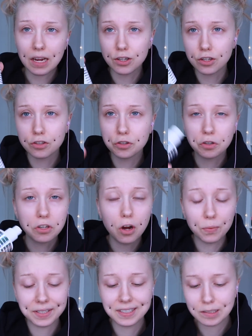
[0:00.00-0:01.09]
I just could
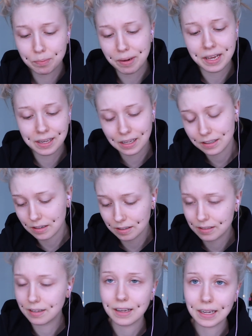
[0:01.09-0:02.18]
not resist buying it
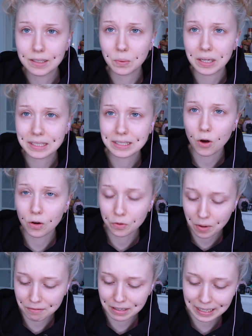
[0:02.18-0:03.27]
because it was
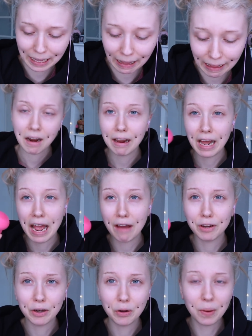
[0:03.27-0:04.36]
holographic. And I have
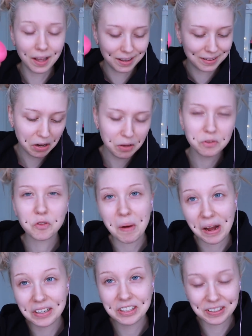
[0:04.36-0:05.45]
a new new
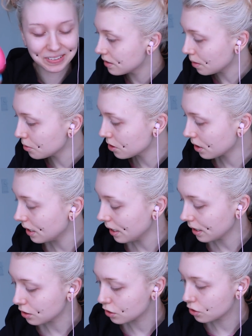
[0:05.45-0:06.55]
sponge. So I'm just gonna
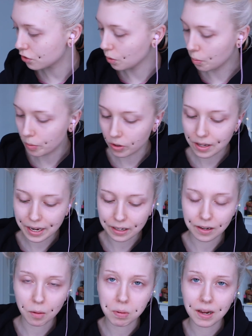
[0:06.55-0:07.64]
like super
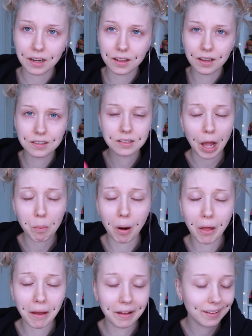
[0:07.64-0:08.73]
lightly apply this.
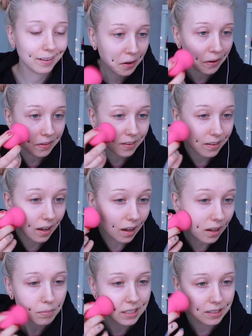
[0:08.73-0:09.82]
Apply this because
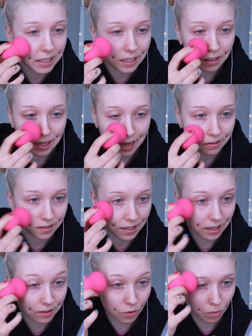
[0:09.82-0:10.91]
uh, my skin can't
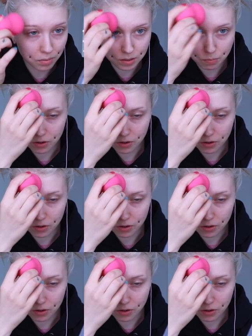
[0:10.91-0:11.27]
take too much